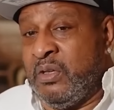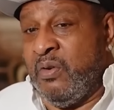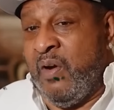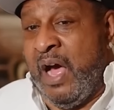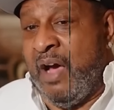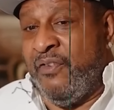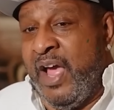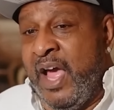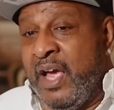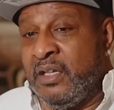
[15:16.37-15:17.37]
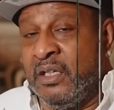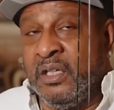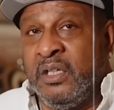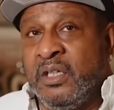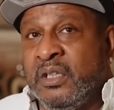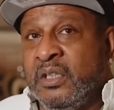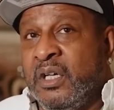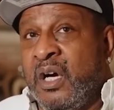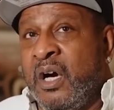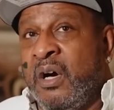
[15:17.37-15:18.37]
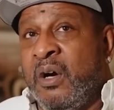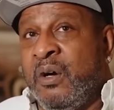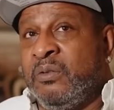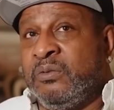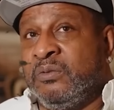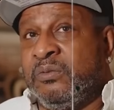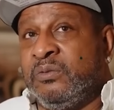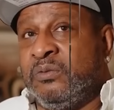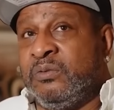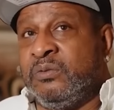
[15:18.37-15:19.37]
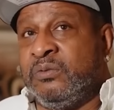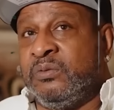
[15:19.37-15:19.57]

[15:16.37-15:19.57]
Deal also spilled the beans on something he called a